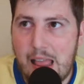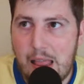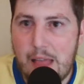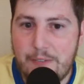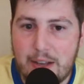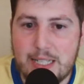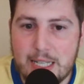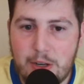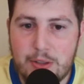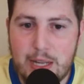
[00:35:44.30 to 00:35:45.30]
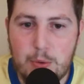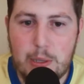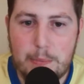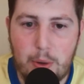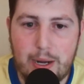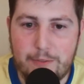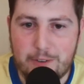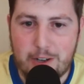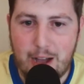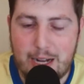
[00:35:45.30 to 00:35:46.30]
If I did know that at one point, I
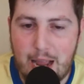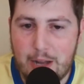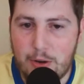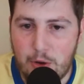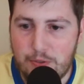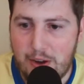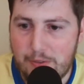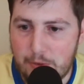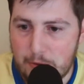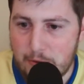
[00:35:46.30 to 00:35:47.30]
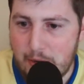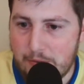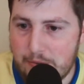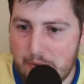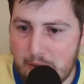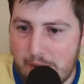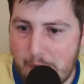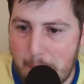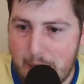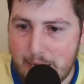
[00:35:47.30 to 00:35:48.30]
forgot it. I don't know if if
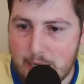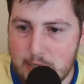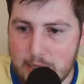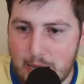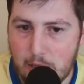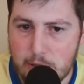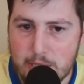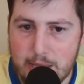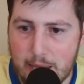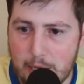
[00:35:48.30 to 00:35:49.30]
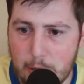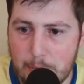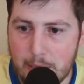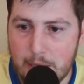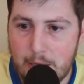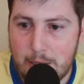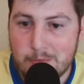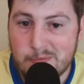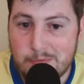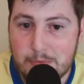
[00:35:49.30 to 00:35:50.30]
I paid attention that close to that year, but
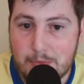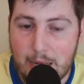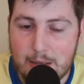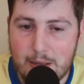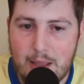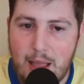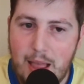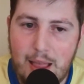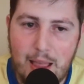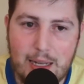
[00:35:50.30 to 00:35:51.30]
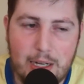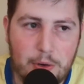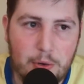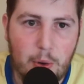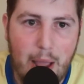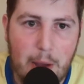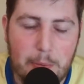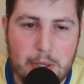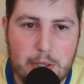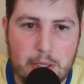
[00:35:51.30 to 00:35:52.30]
and I don't know how
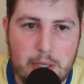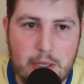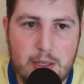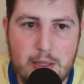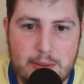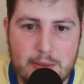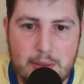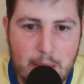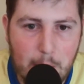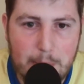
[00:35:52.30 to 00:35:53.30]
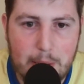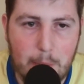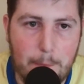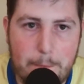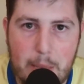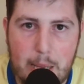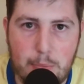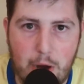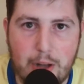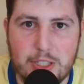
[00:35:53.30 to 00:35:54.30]
we could. That would be a big
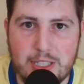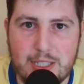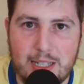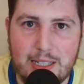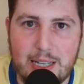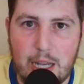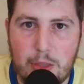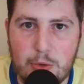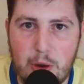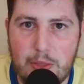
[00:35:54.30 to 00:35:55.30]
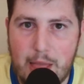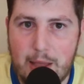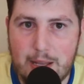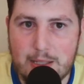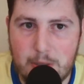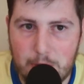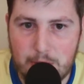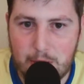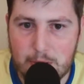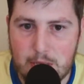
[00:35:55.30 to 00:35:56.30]
project to like dig through all that, because I don't
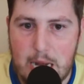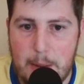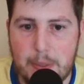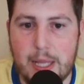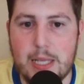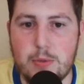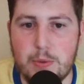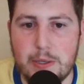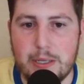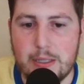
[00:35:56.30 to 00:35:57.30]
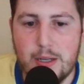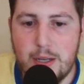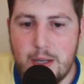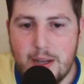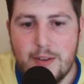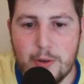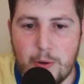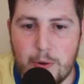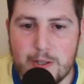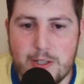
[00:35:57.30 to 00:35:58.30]
think there's any place where it
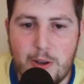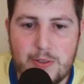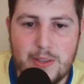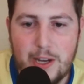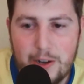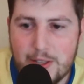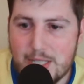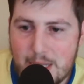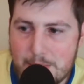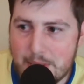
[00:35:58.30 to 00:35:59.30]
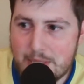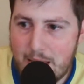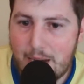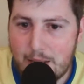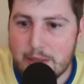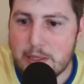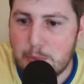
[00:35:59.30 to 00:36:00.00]
records, oh, here are the teams that tanked to this